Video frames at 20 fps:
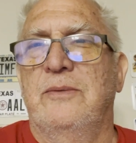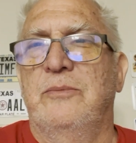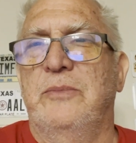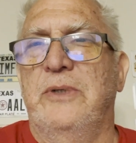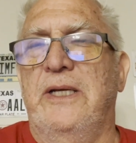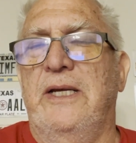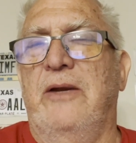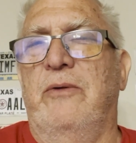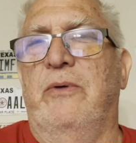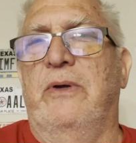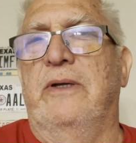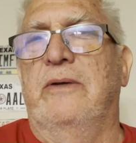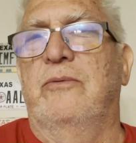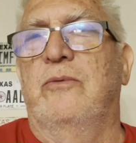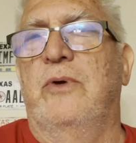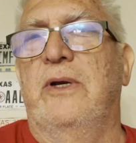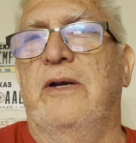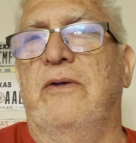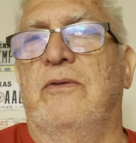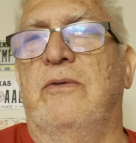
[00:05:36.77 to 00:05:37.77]
But anyway,
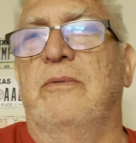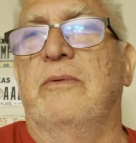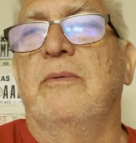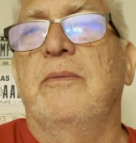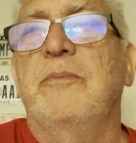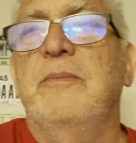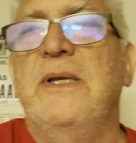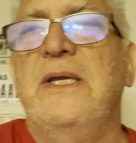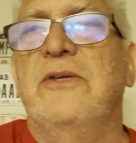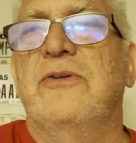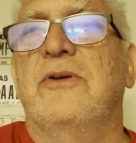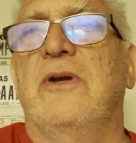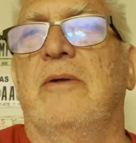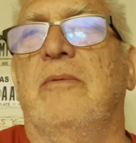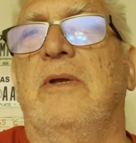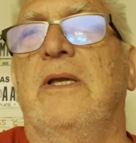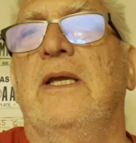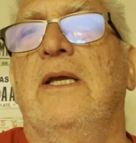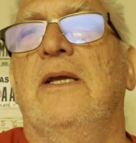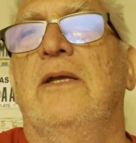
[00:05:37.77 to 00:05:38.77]
whatever. Peace and
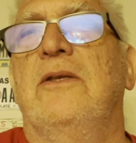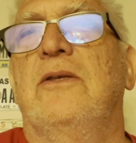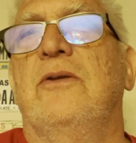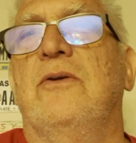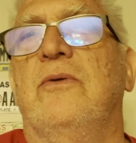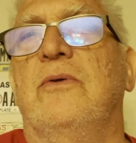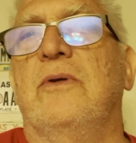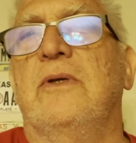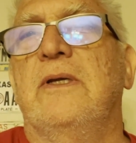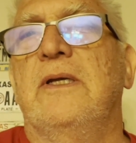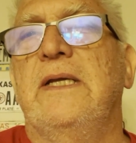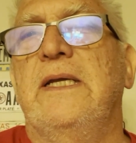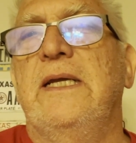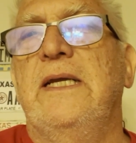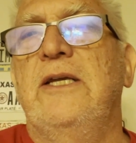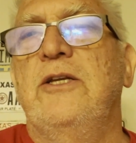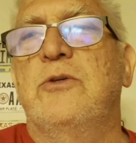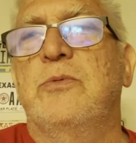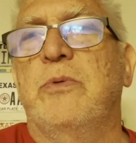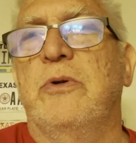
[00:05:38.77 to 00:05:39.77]
harmony.
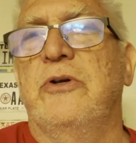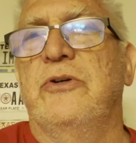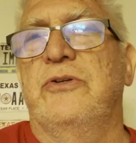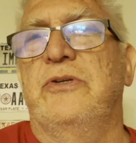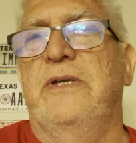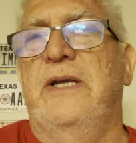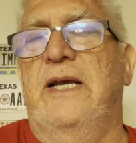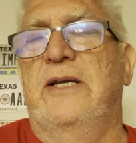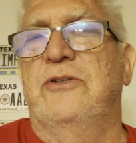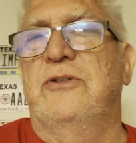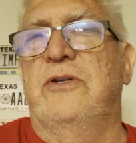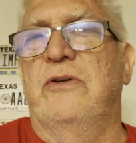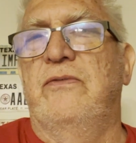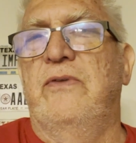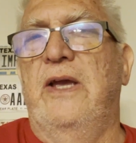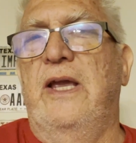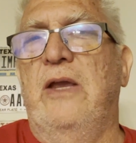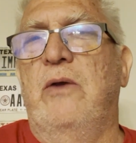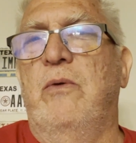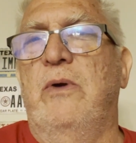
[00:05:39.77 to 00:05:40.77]
Each person has to
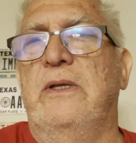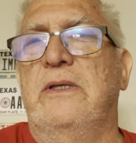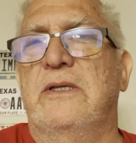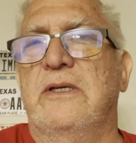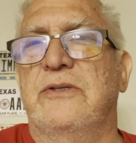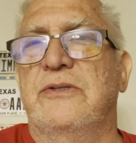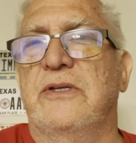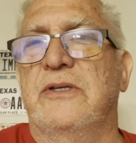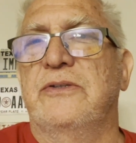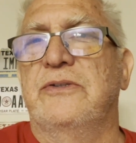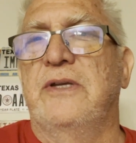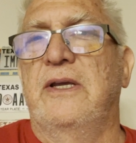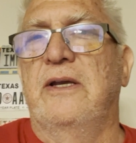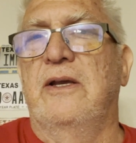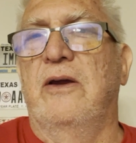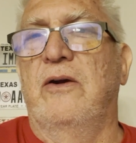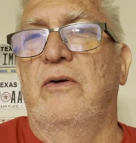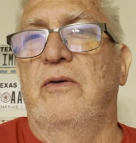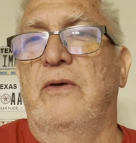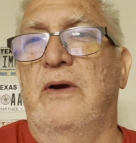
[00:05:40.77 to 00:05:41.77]
evaluate this as they
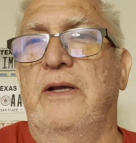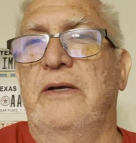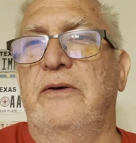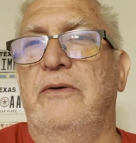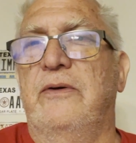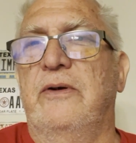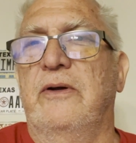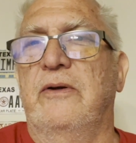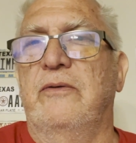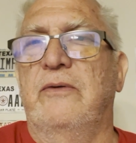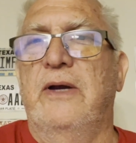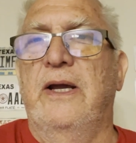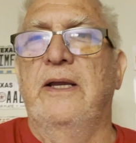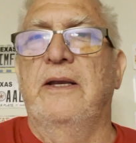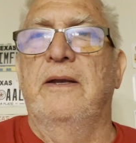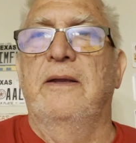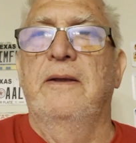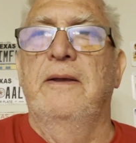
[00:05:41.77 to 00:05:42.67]
go on their own, right?